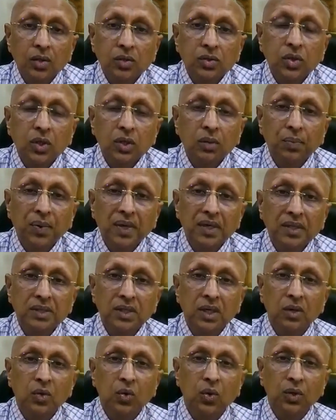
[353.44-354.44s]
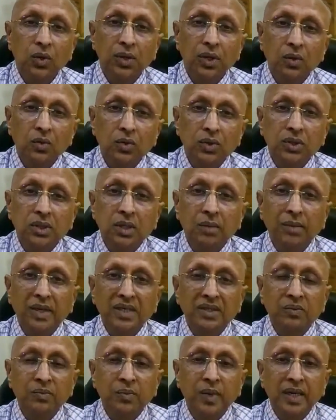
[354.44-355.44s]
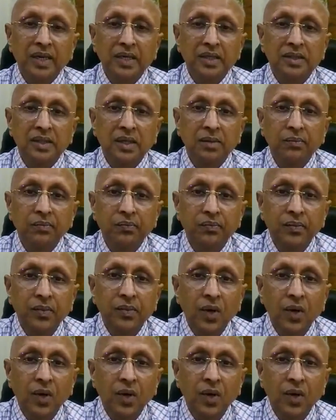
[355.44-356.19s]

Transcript: So the person who gives the mesmerism